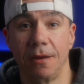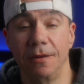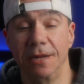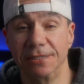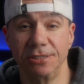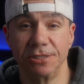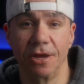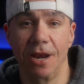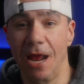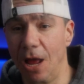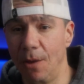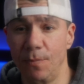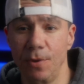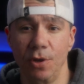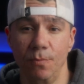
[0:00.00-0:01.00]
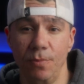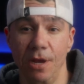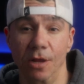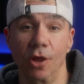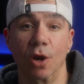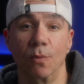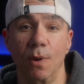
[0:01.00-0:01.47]
This is going to help you to be a
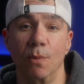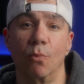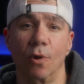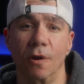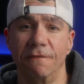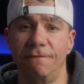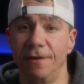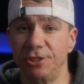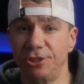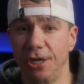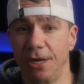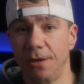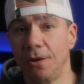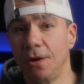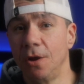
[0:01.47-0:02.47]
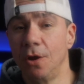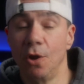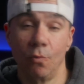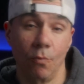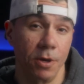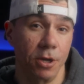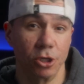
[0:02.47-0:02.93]
little bit more efficient
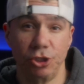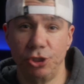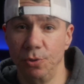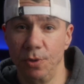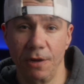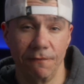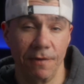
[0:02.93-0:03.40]
when you're shooting